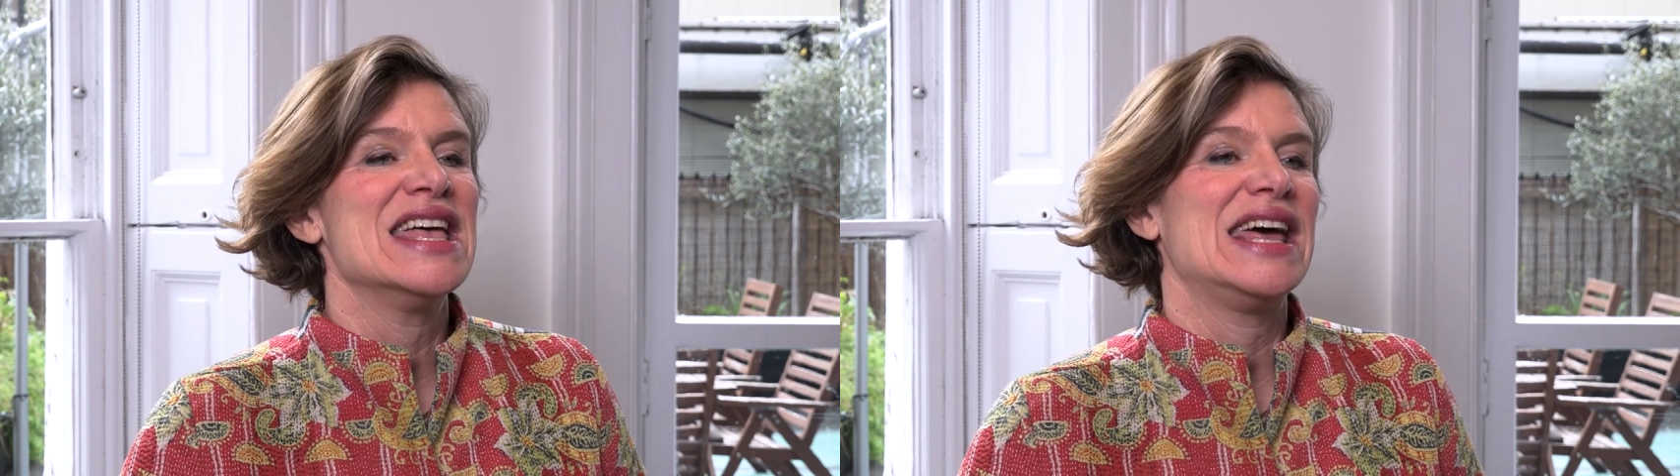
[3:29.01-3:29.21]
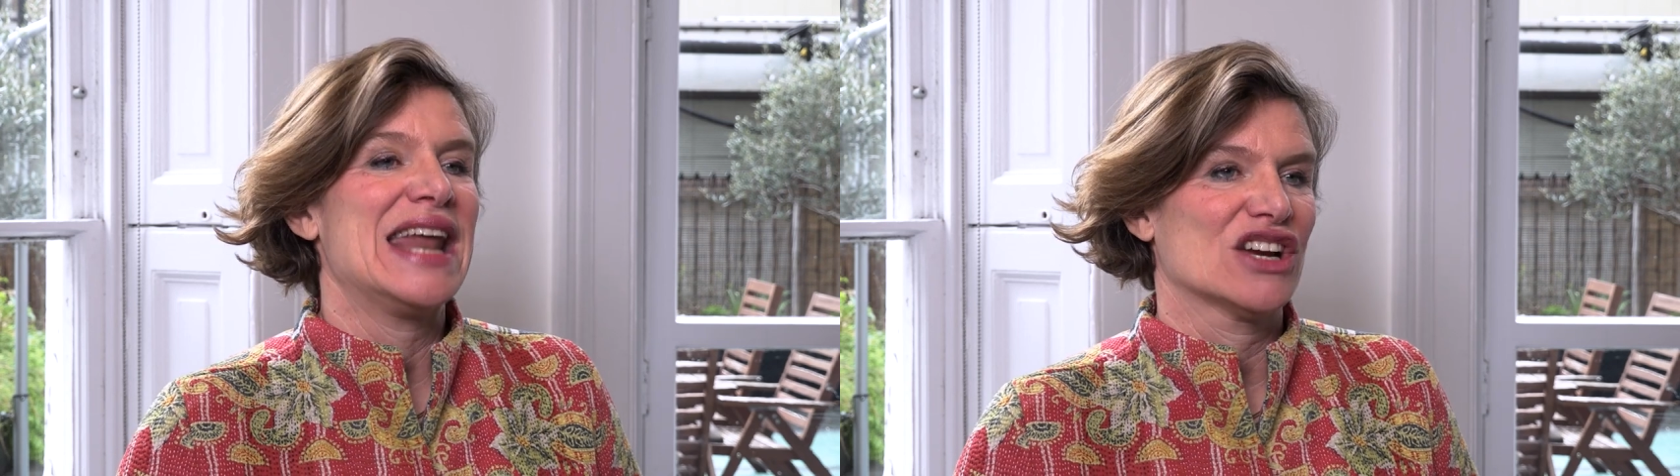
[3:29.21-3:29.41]

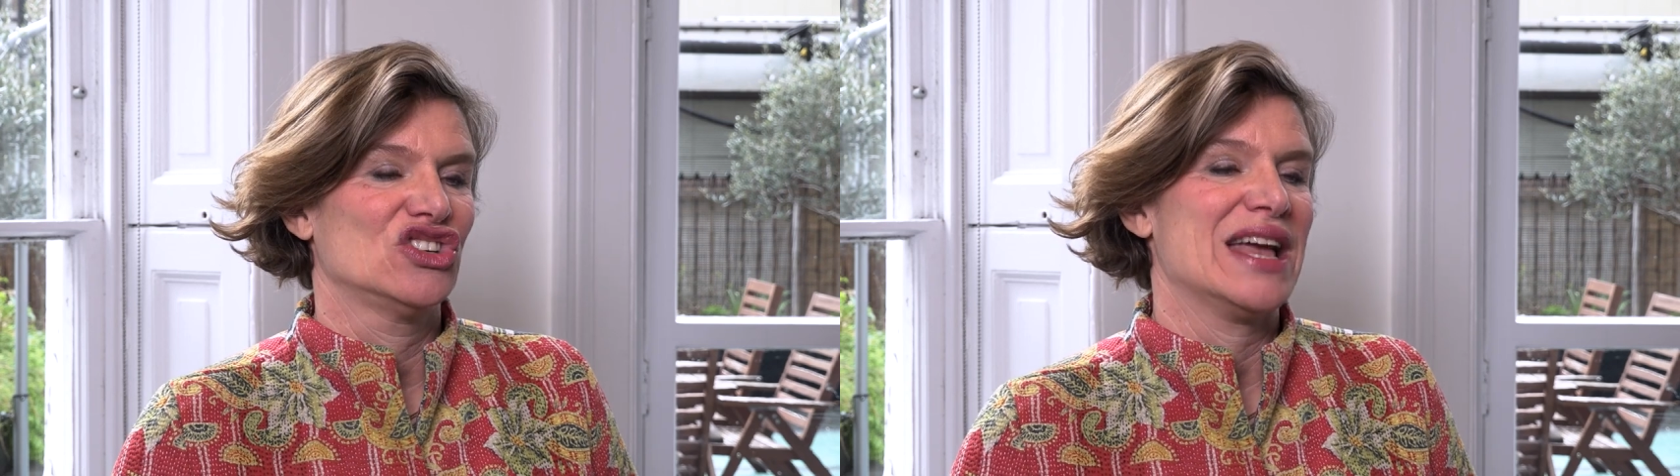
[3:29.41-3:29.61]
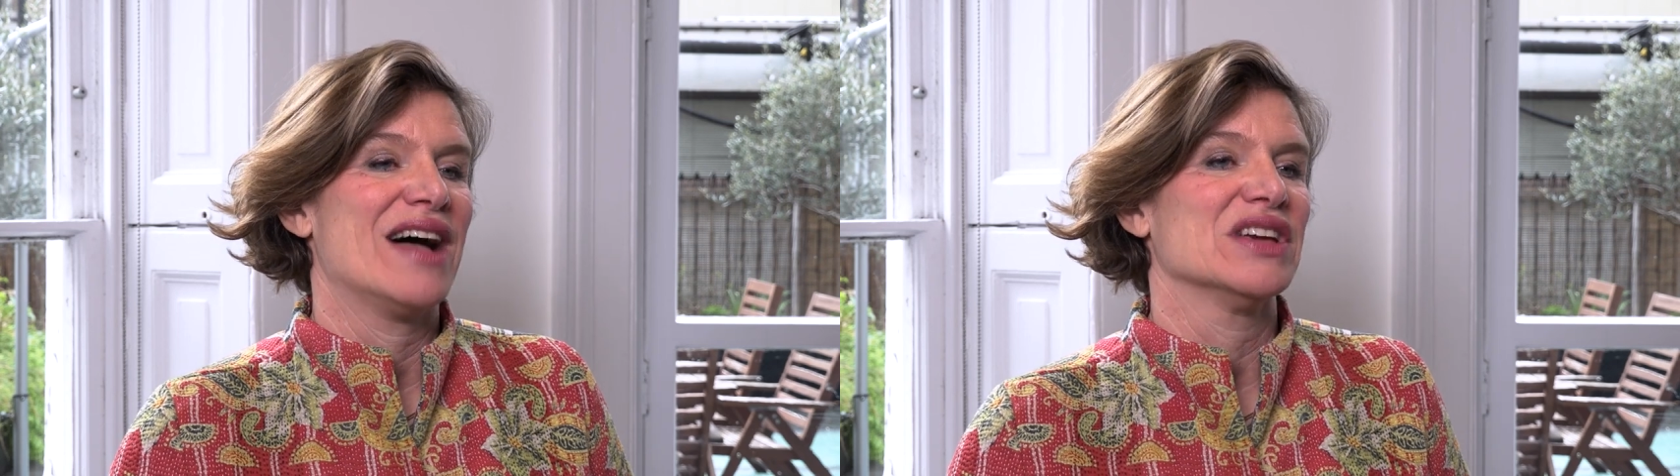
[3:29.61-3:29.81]
and
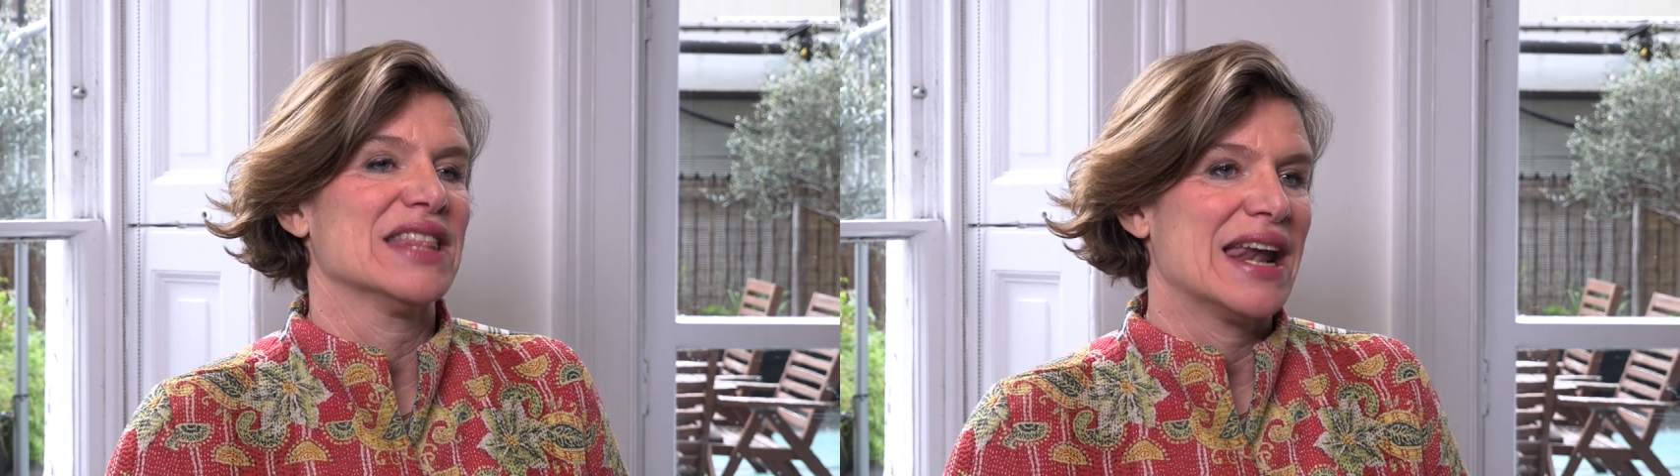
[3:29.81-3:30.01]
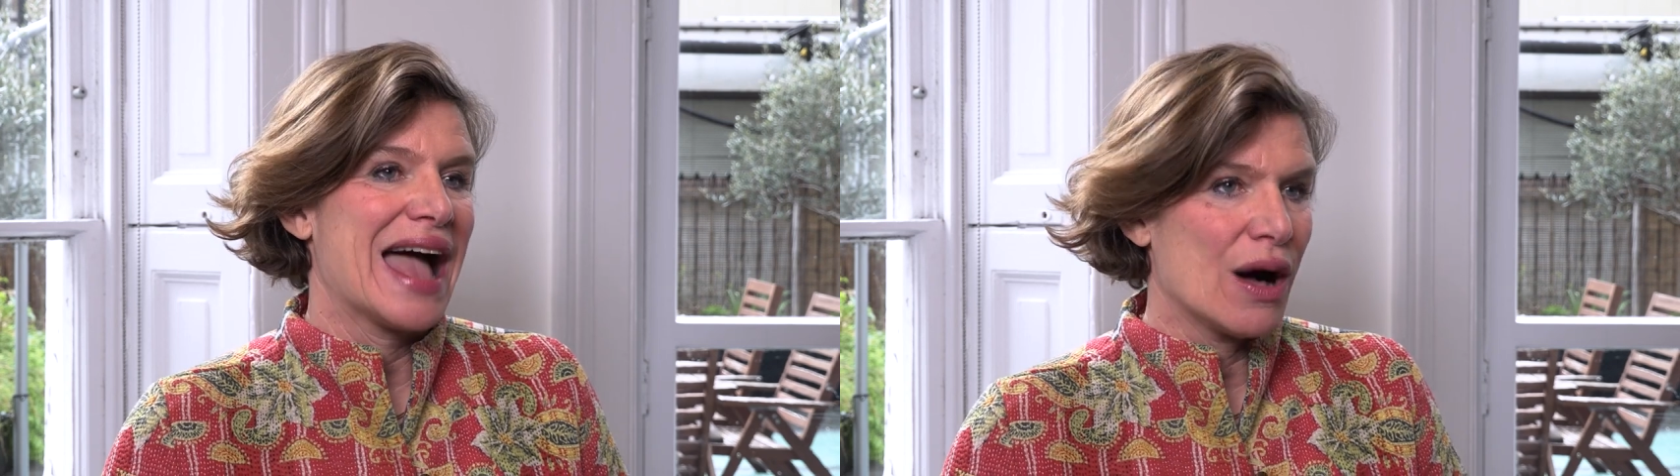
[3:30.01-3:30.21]
actually having
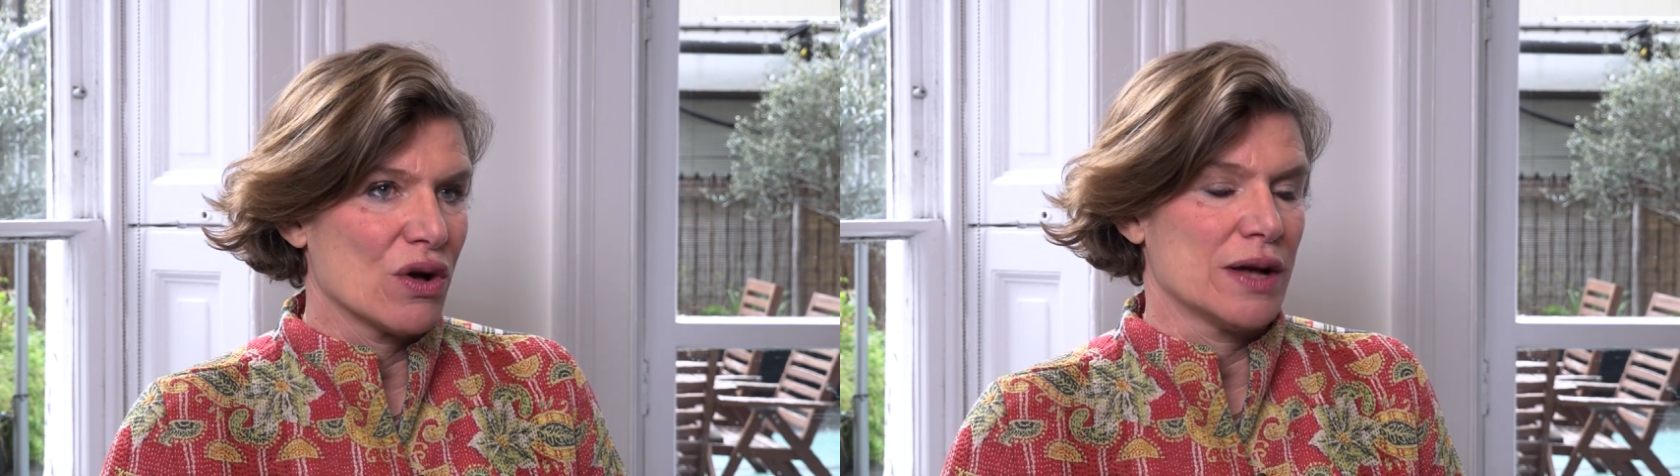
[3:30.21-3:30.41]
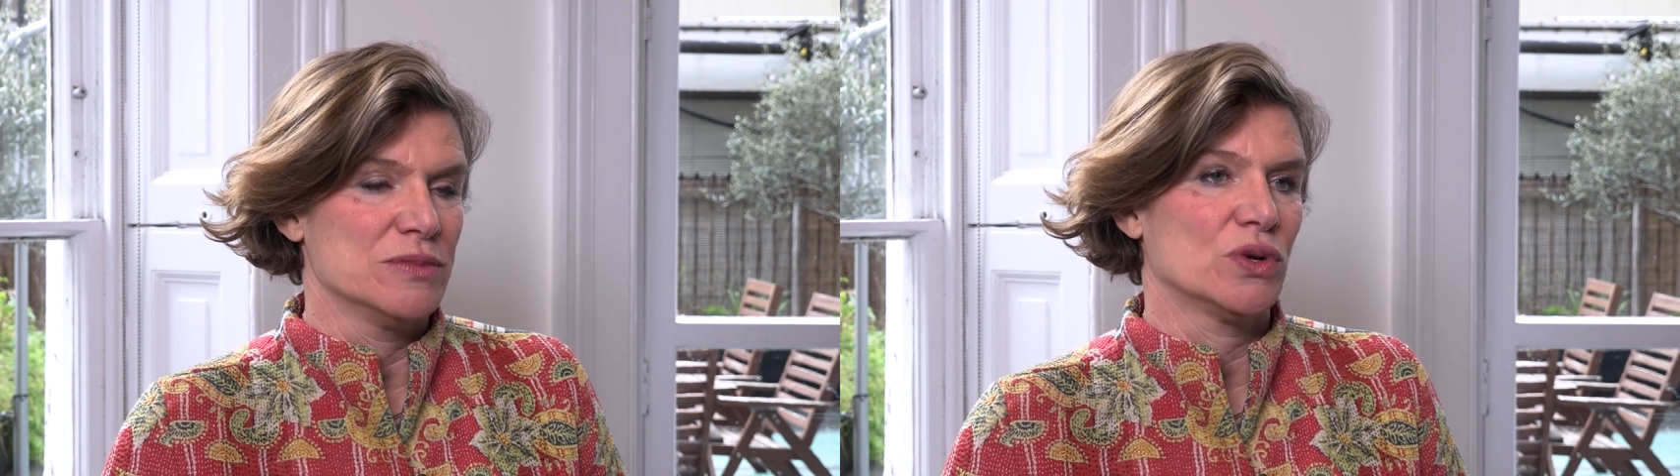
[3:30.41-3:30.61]
that
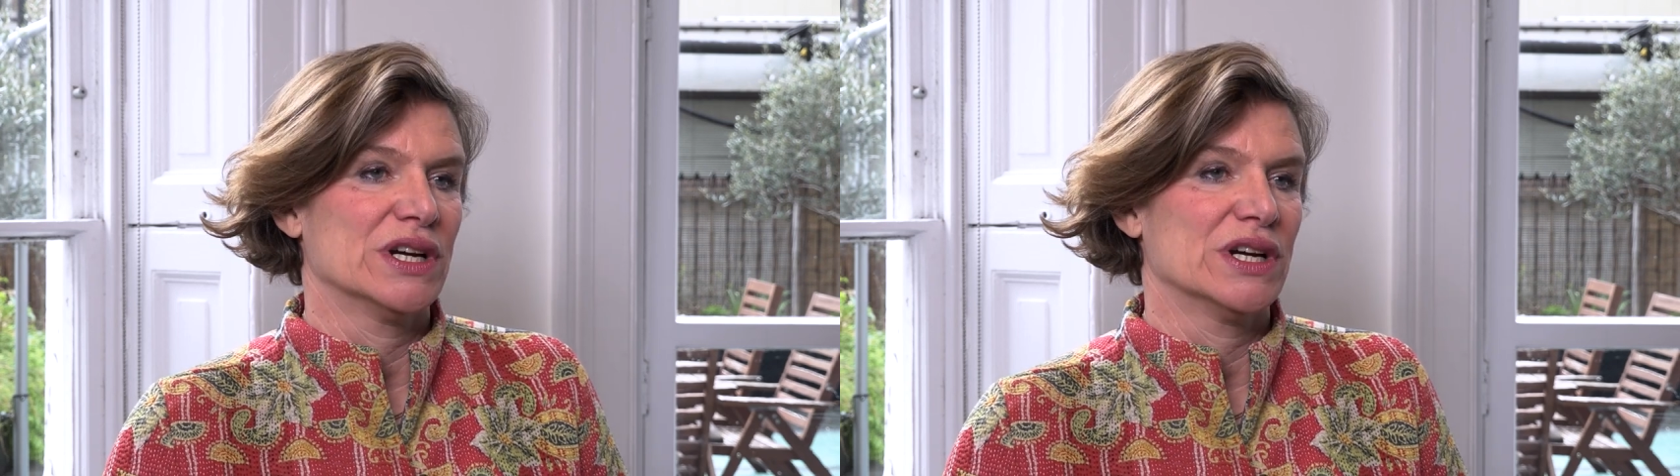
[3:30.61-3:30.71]
outcomes